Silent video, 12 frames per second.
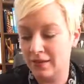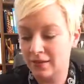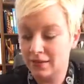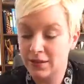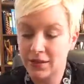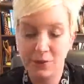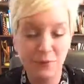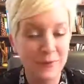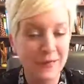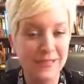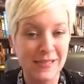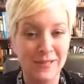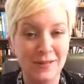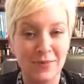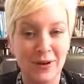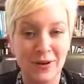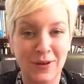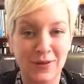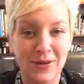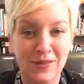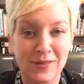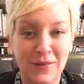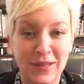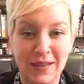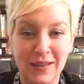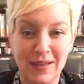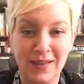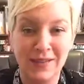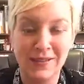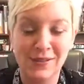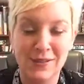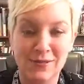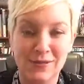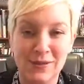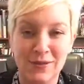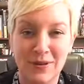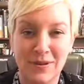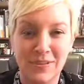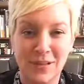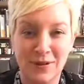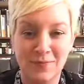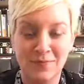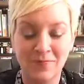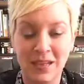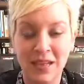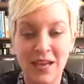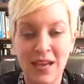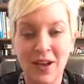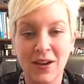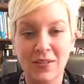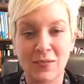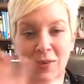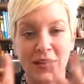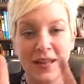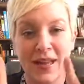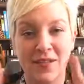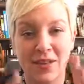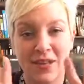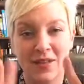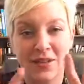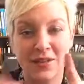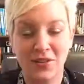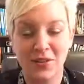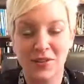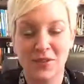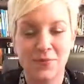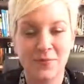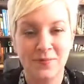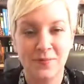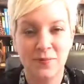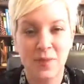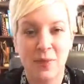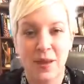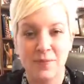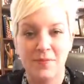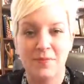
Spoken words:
you know, big day tomorrow and a speaking gig. So I'm super excited. All right, everybody, have a good evening. Talk to you soon. Bye-bye.